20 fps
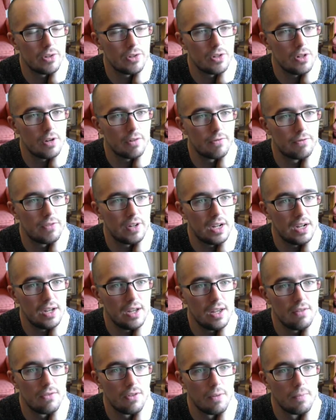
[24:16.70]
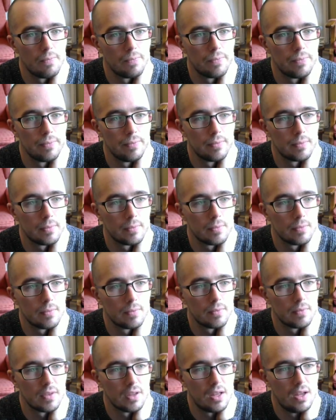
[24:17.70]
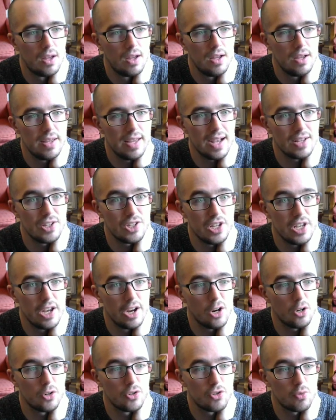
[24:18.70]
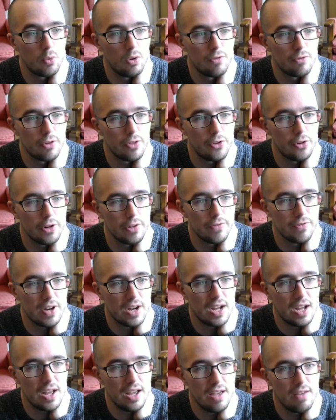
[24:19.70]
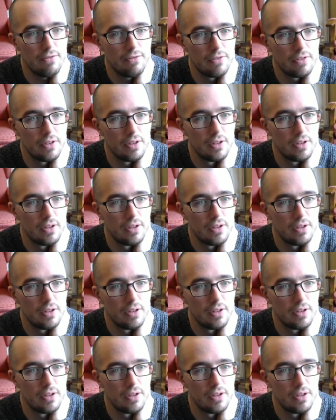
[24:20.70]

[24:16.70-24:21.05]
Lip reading: Slug 5. Yeah, see here, it's one for $35.